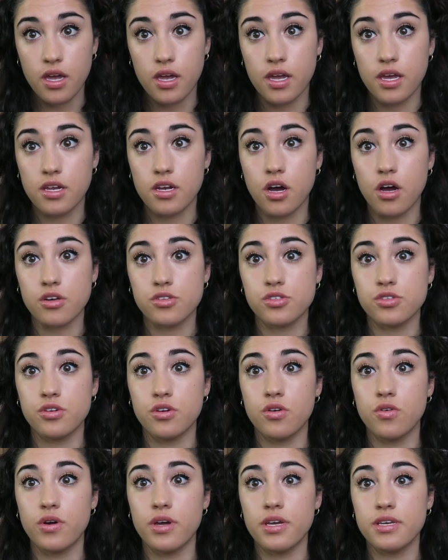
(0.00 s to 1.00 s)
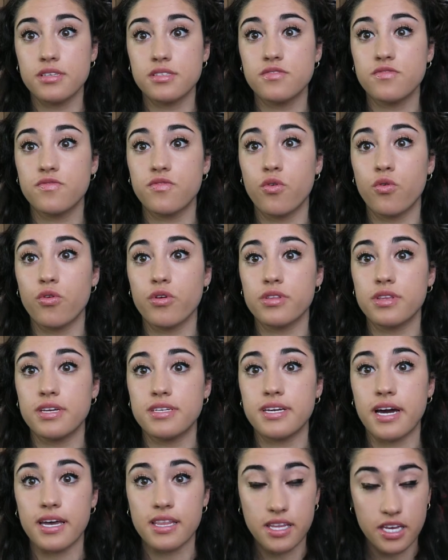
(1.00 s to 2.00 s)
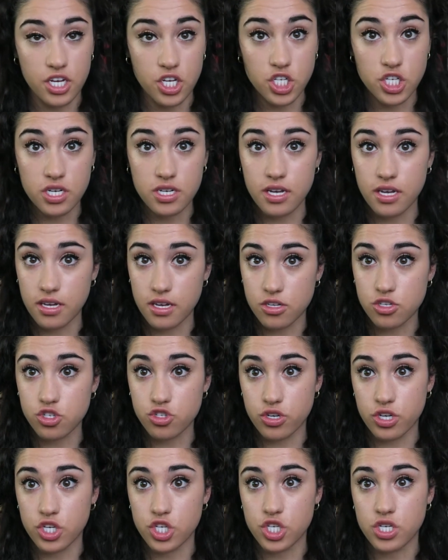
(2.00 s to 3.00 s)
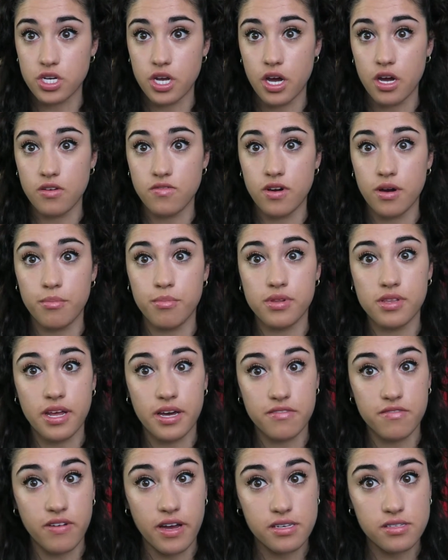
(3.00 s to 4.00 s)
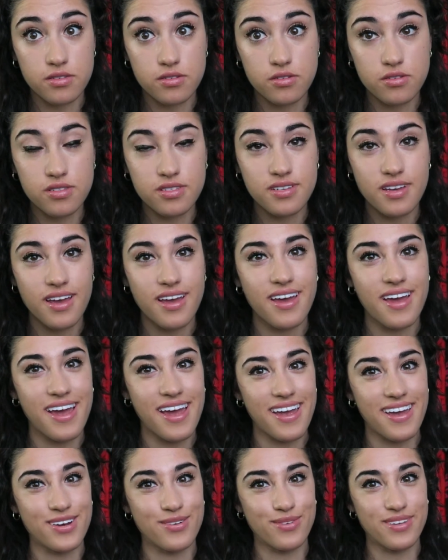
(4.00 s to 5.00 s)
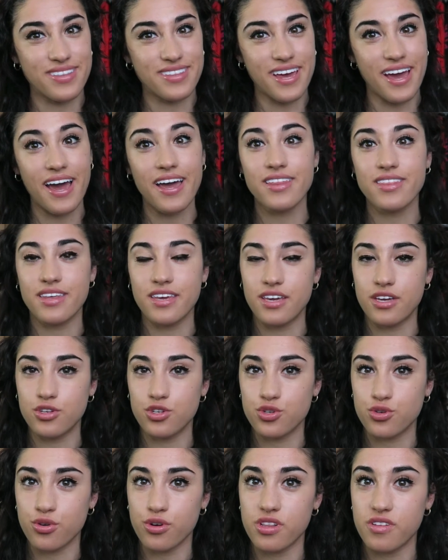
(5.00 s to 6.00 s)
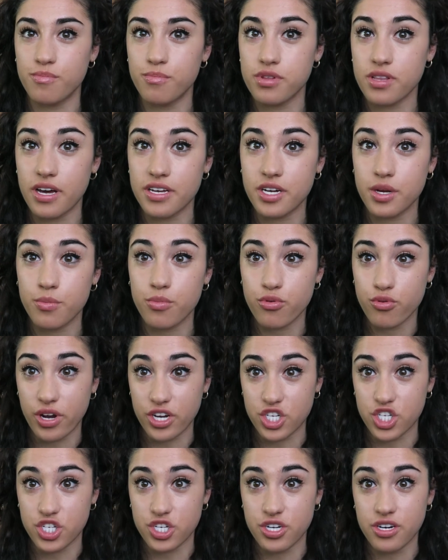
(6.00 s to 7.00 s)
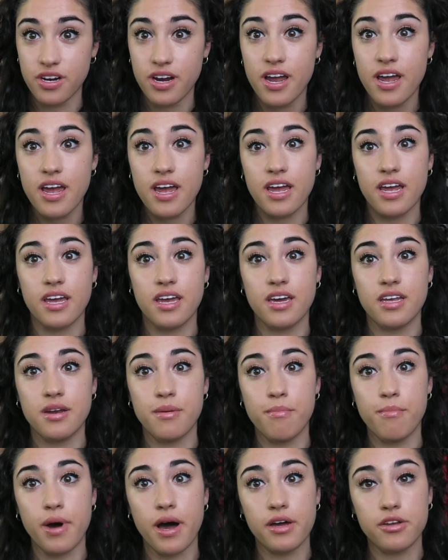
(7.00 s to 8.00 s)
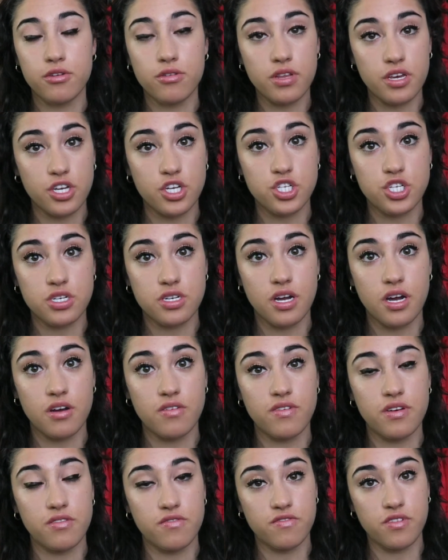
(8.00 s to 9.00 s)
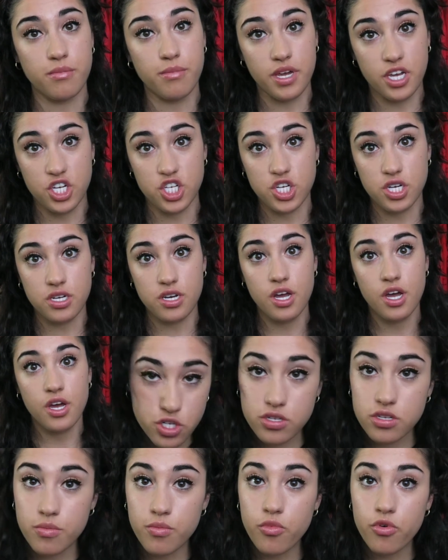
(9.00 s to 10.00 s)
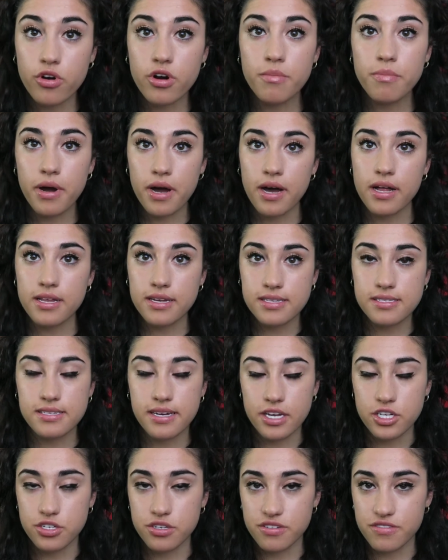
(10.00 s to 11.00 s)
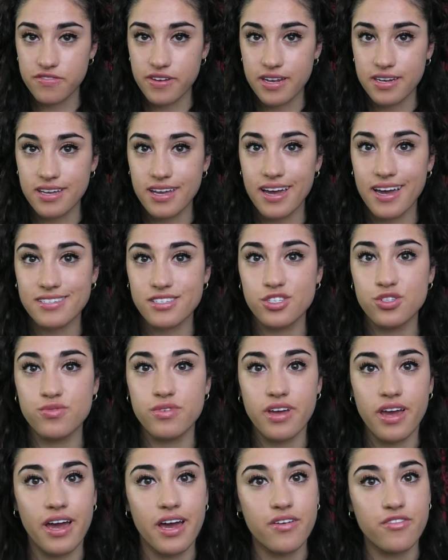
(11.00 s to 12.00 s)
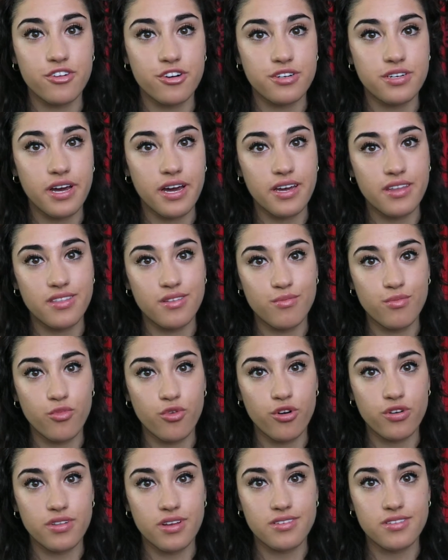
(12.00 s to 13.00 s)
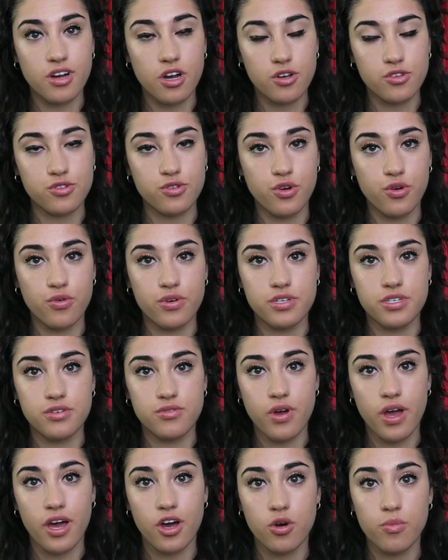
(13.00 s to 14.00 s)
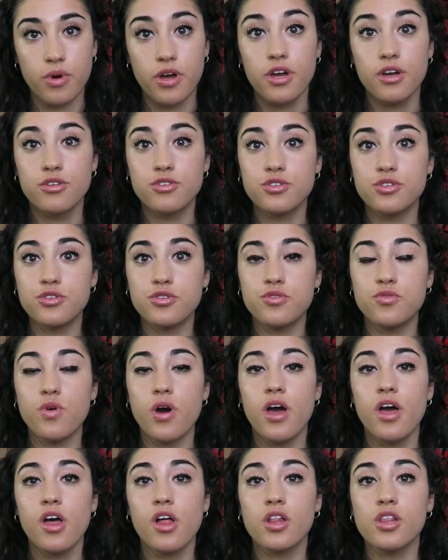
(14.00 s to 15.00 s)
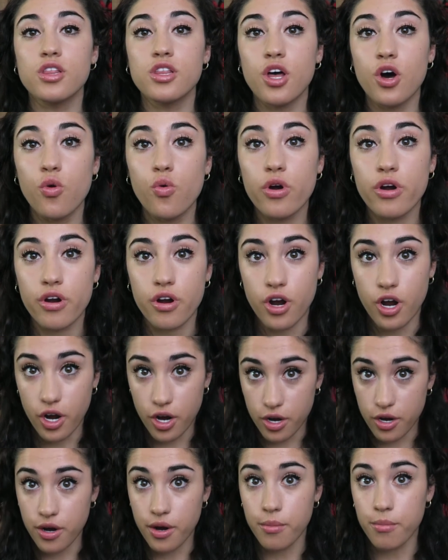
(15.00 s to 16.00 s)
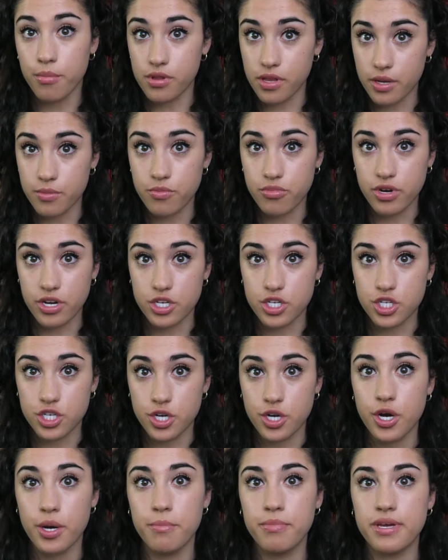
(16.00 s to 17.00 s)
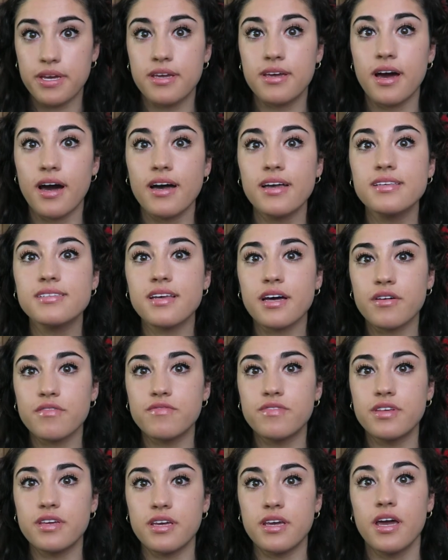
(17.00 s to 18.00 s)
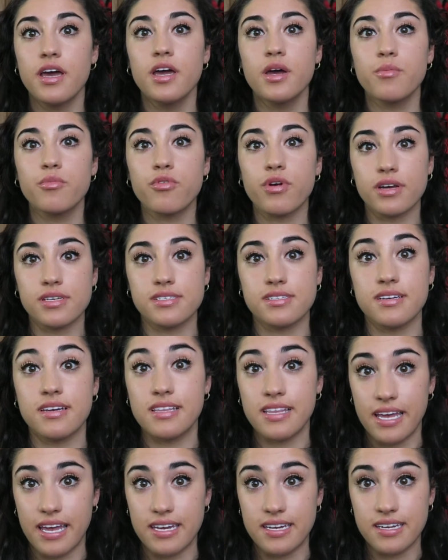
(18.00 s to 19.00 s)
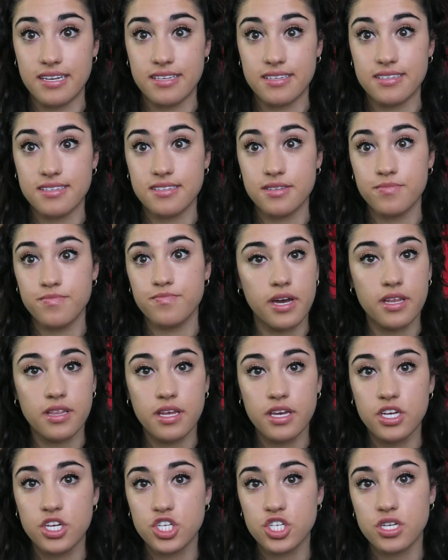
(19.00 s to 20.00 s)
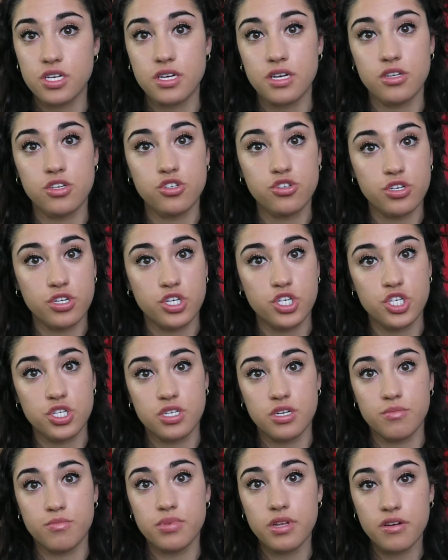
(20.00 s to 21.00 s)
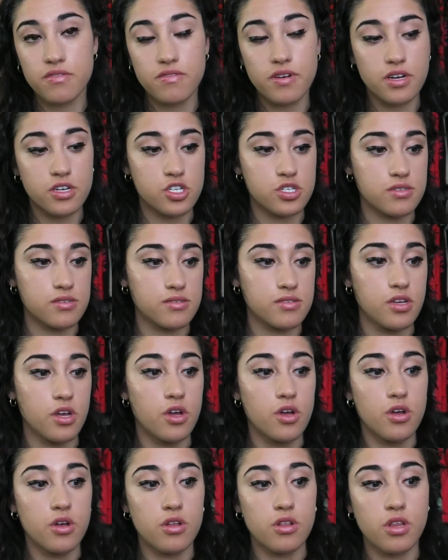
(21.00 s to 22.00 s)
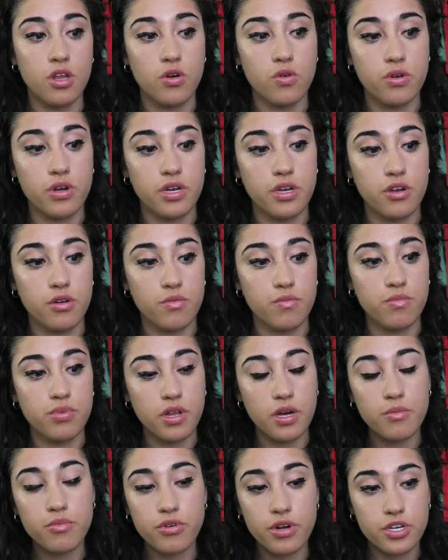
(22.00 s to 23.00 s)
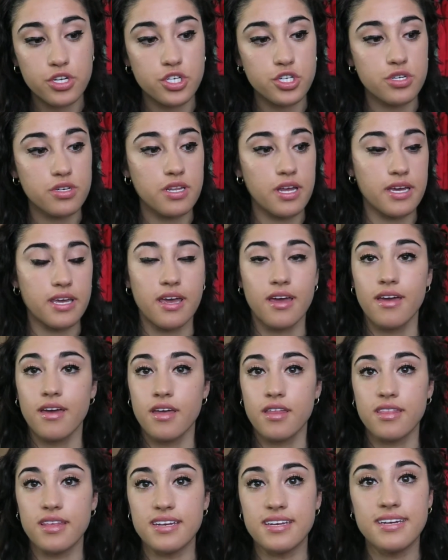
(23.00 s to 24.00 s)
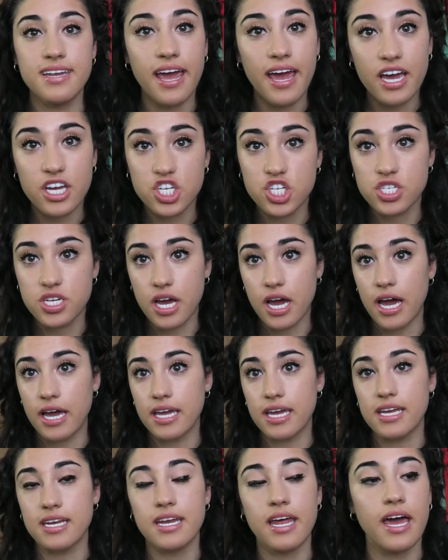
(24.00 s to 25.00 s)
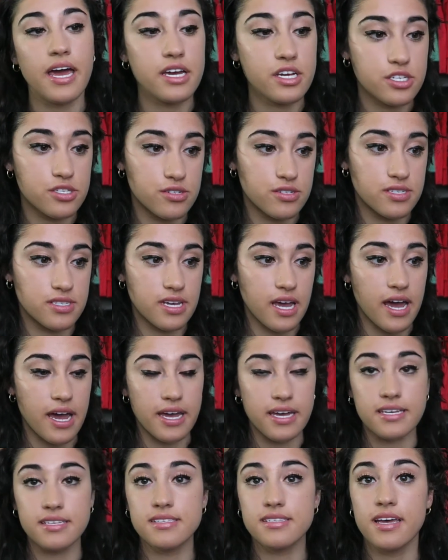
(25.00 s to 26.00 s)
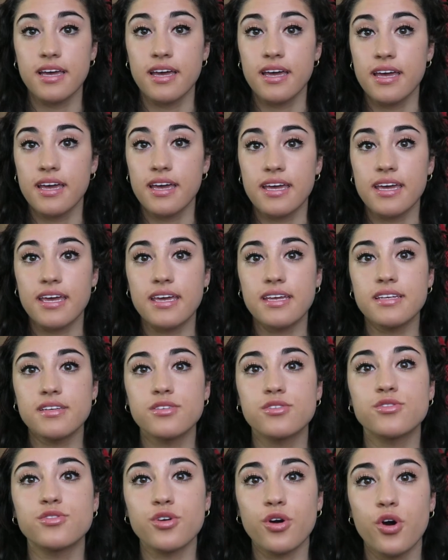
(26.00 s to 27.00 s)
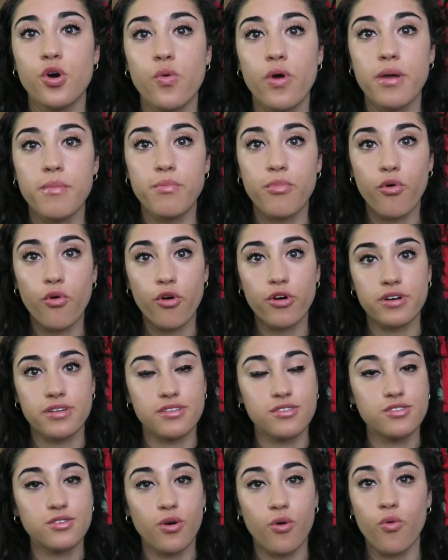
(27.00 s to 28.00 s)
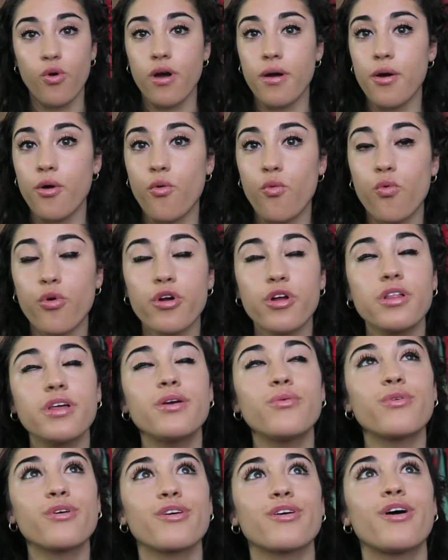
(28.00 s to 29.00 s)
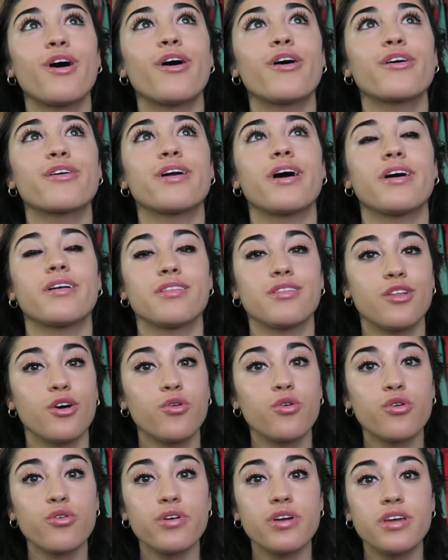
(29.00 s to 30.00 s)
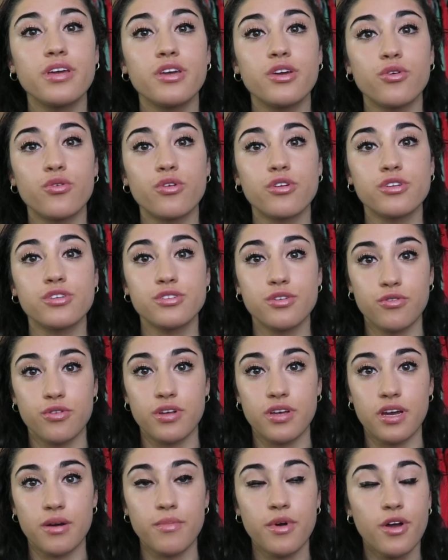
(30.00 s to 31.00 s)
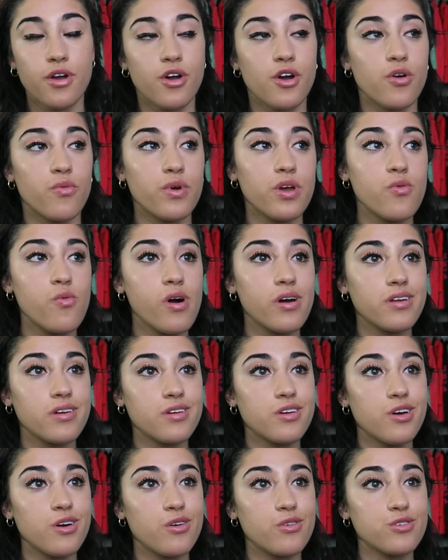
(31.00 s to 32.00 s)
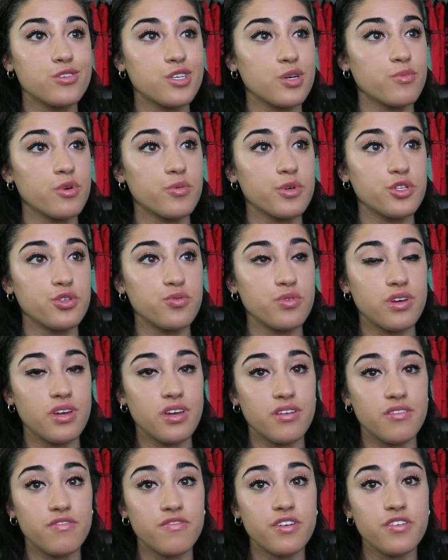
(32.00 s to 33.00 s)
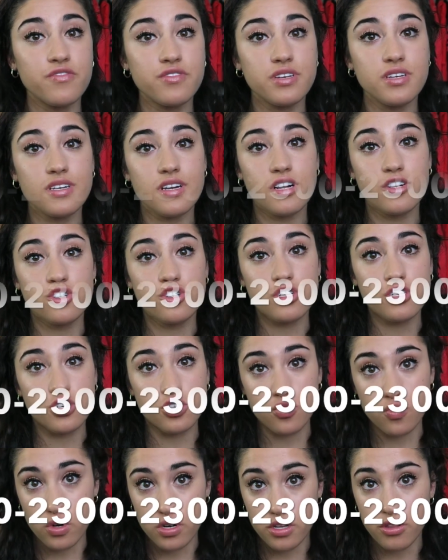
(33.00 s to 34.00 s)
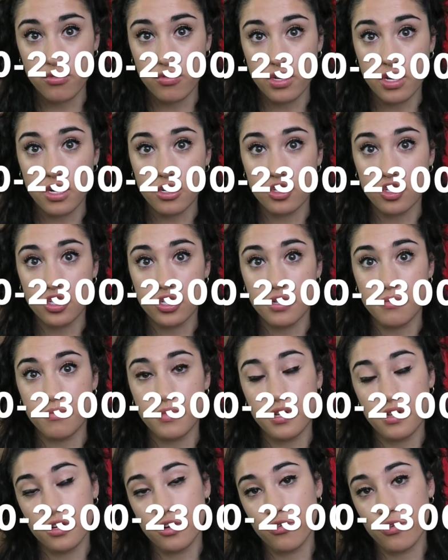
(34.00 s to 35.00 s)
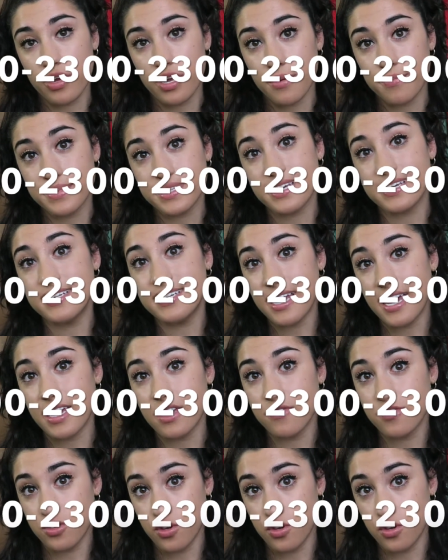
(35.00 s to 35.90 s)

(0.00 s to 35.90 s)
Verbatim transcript: It also is for the dilation and constriction of blood vessels and with that, the control of blood pressure and modulation of inflammation. The more polyunsaturated fatty acids we have in our diet, the more that's also going to help to lower our blood pressure because of the prostaglandins. Dilation, constriction of blood vessels, lowering your blood pressure, like the DASH diet, exercise, it is so important. So really work hard on lowering your sodium. We want to go somewhere between 1500 to 2300 milligrams a day of